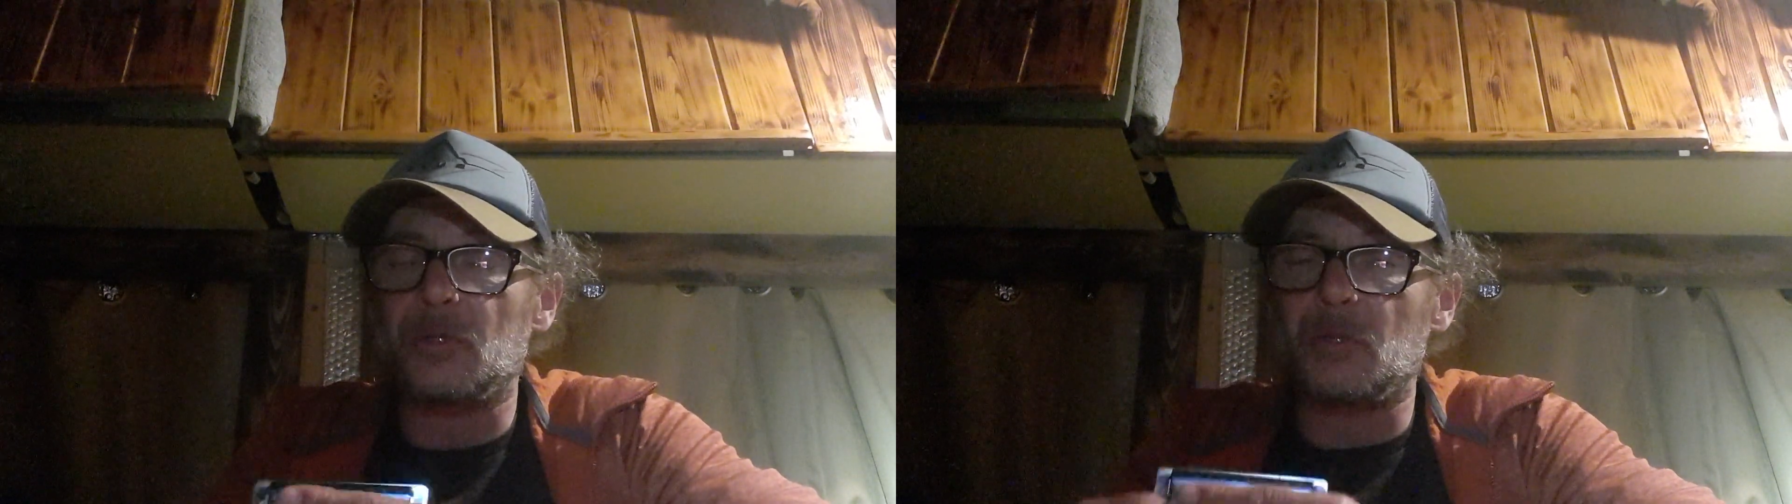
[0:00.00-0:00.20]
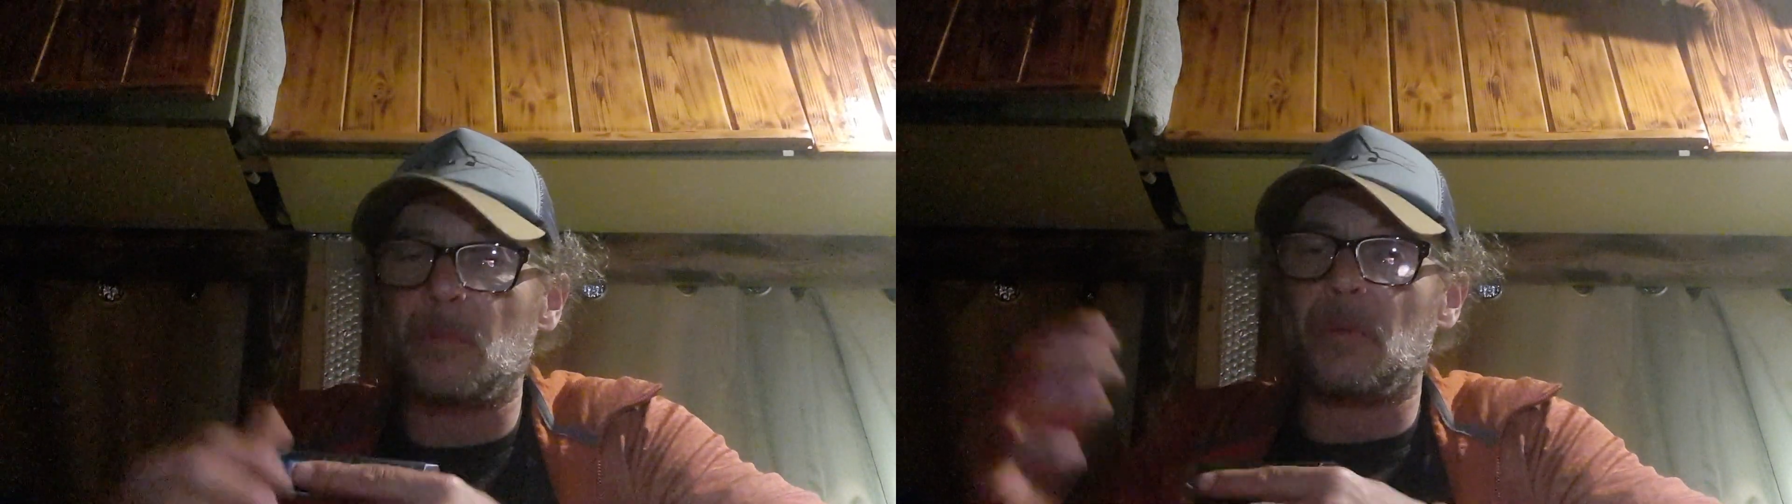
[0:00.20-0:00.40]

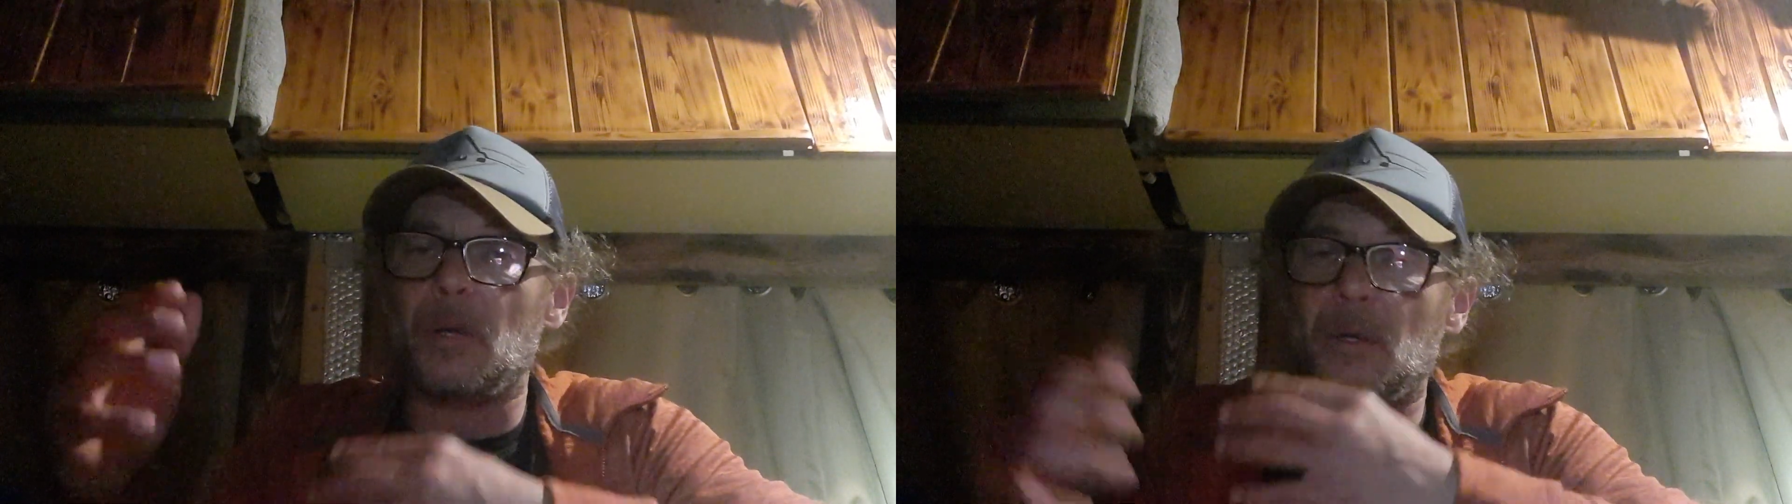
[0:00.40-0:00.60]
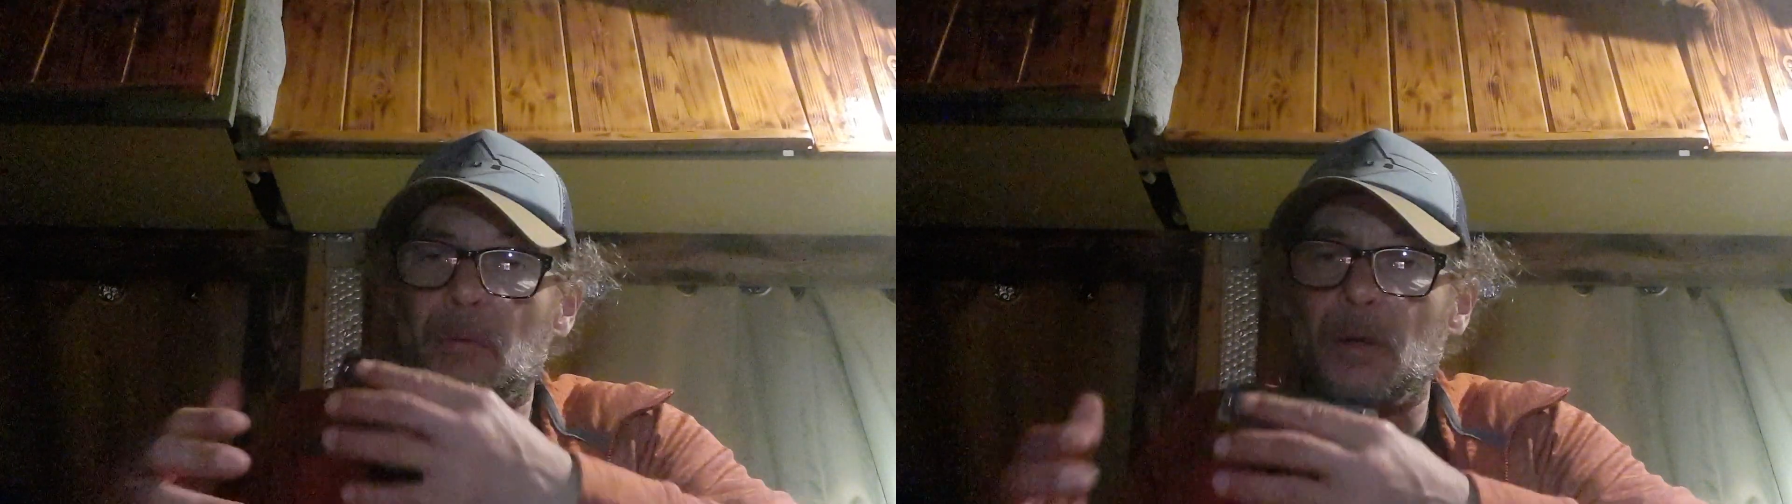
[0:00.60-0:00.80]
stumble
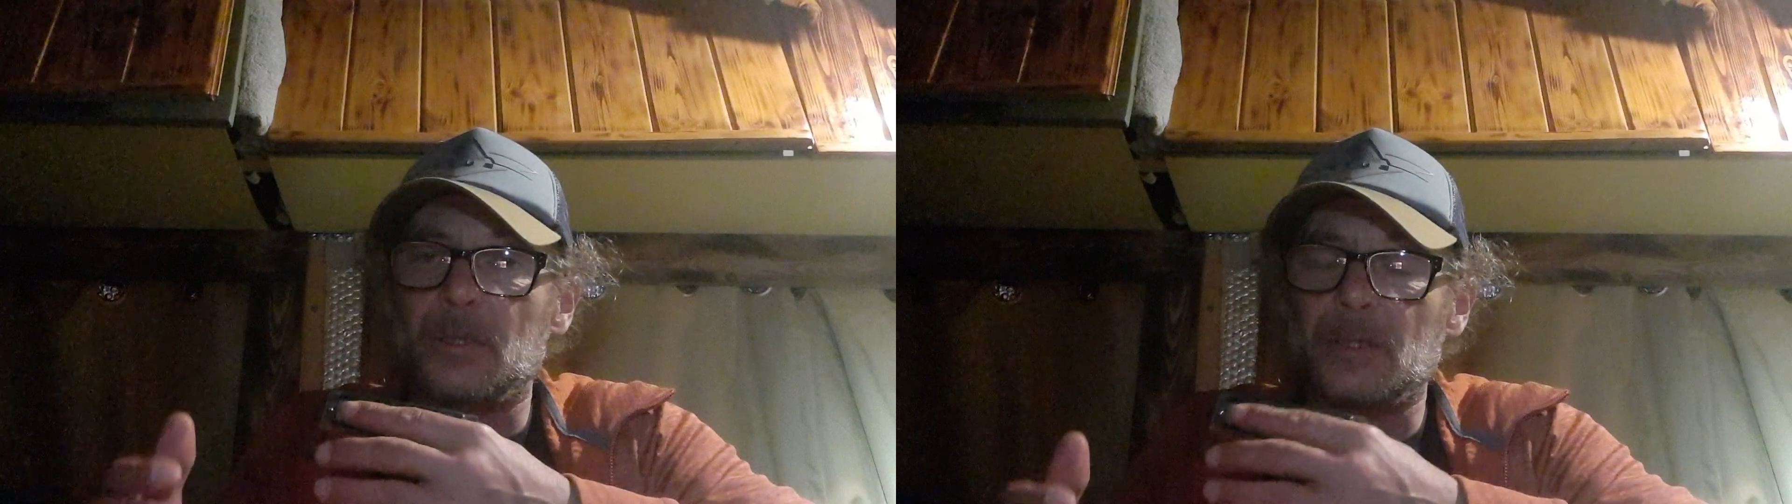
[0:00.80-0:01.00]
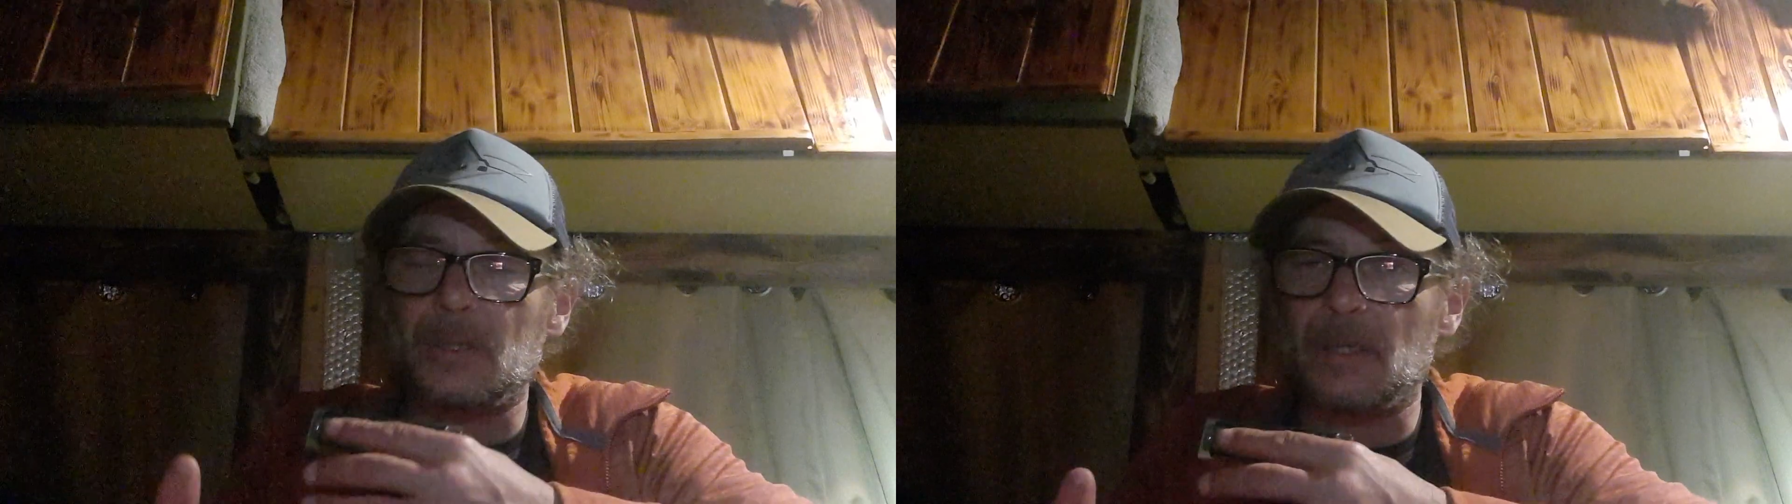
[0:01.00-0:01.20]

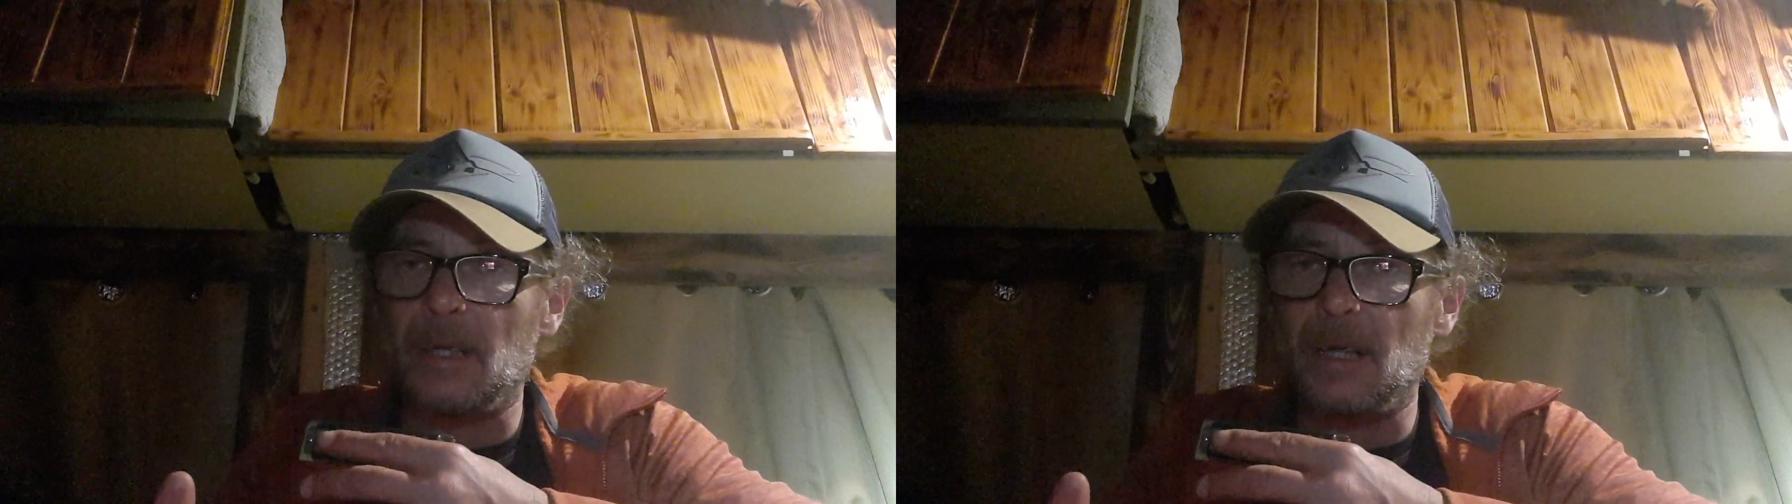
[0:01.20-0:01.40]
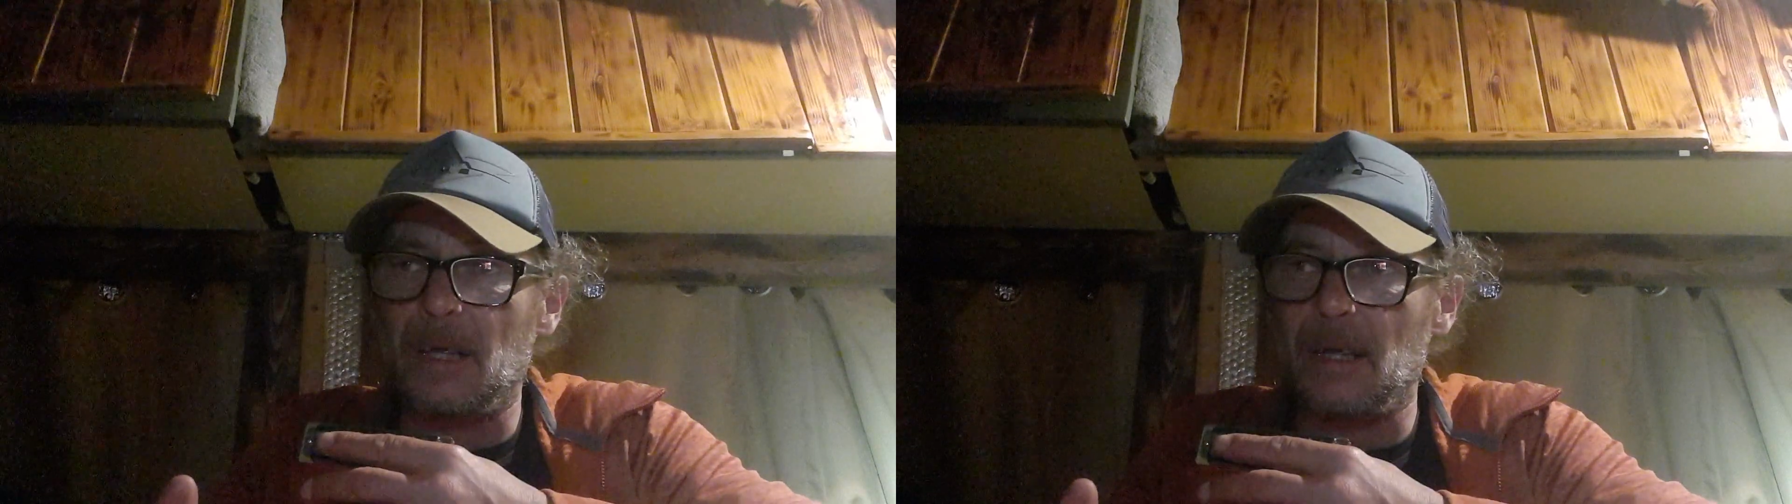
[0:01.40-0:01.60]
across
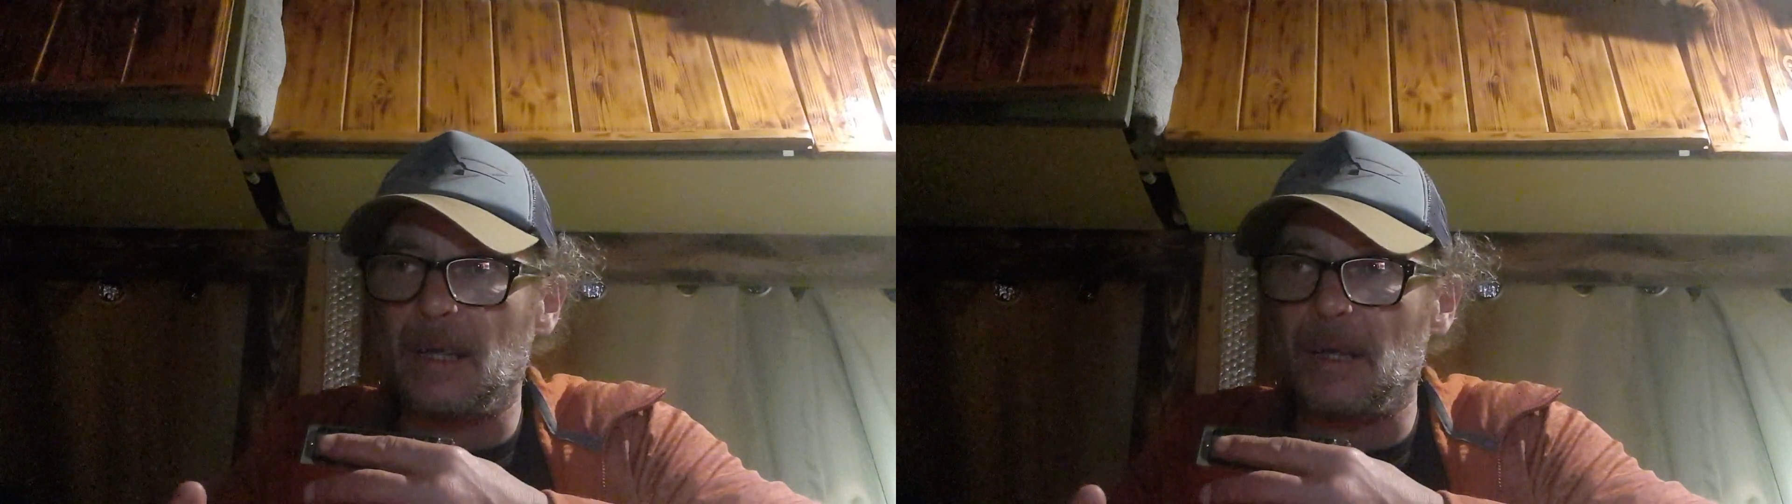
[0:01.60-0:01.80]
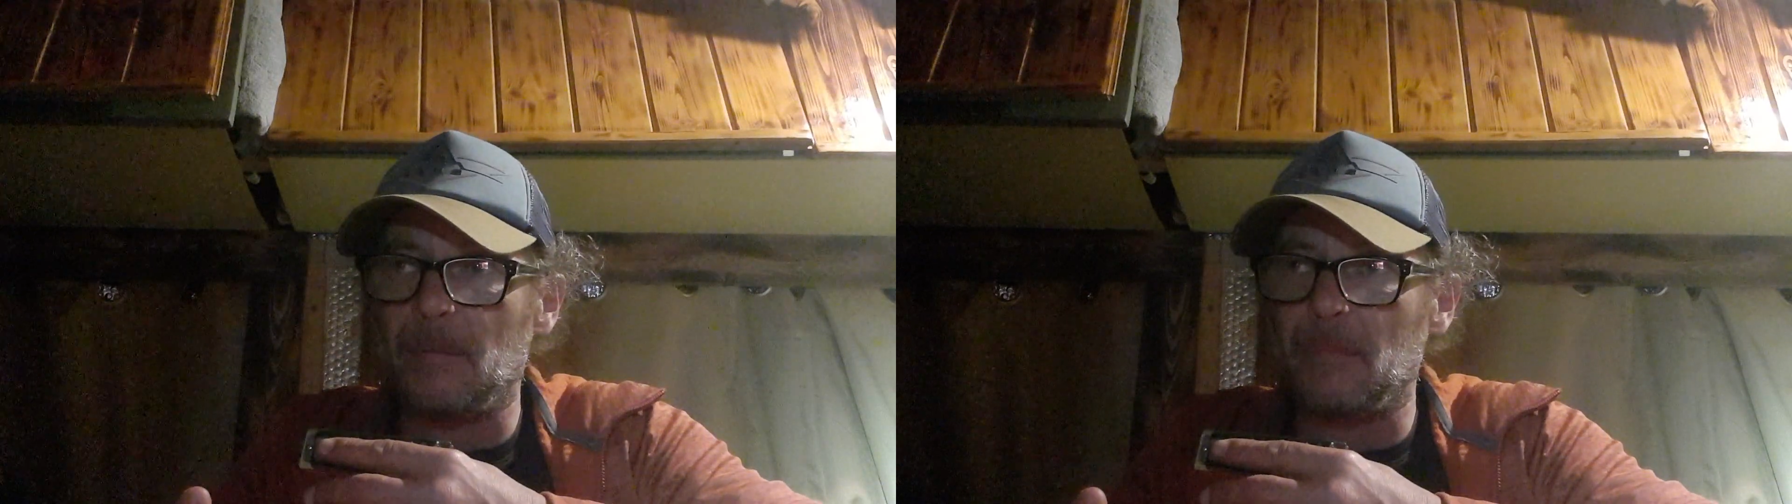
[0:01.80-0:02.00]

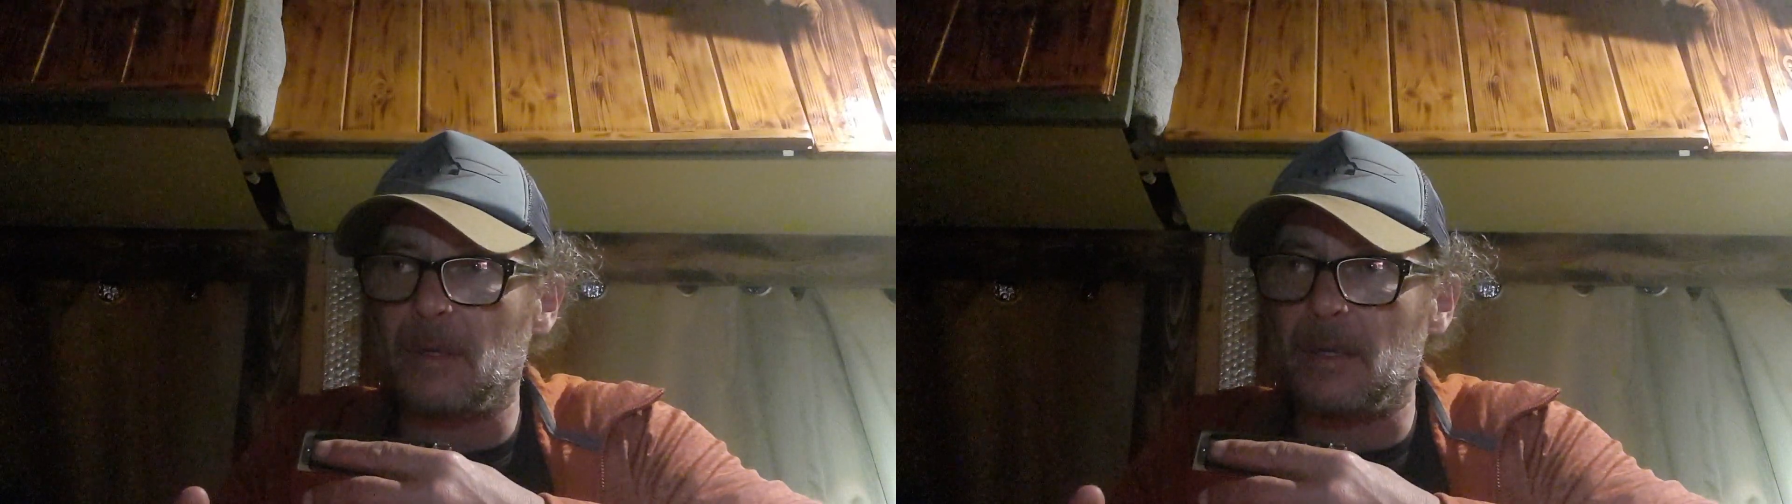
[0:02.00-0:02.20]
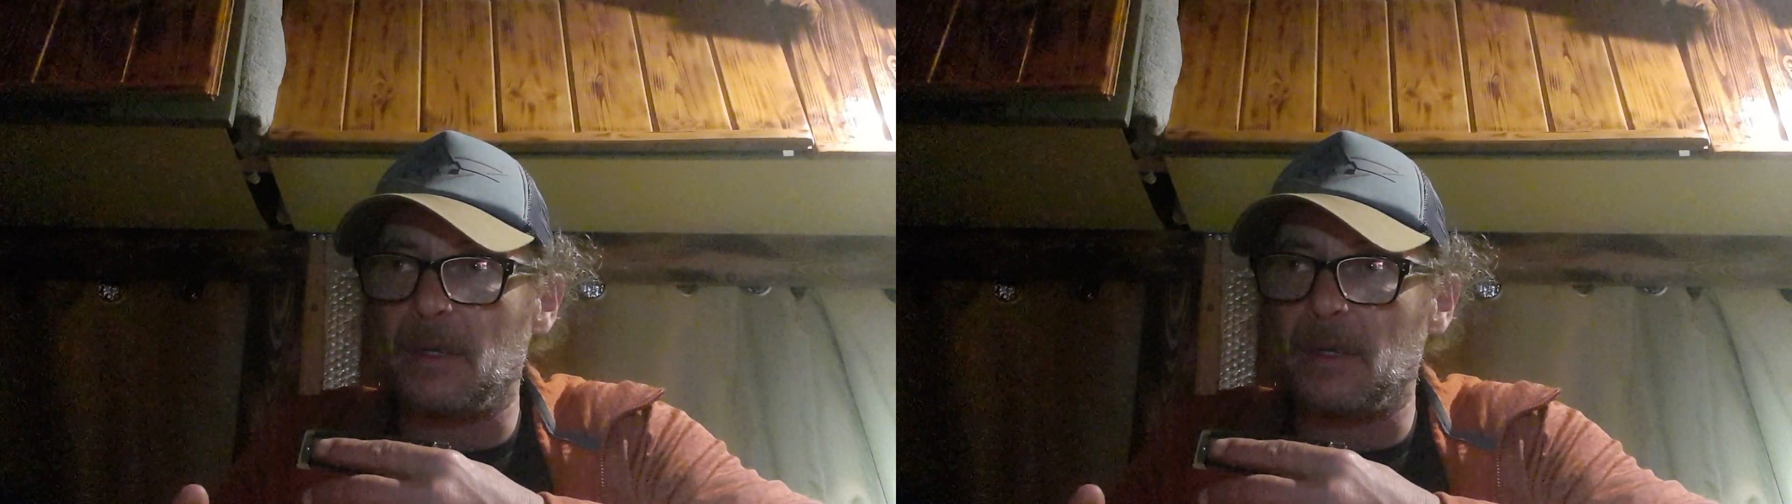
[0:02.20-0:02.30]
um,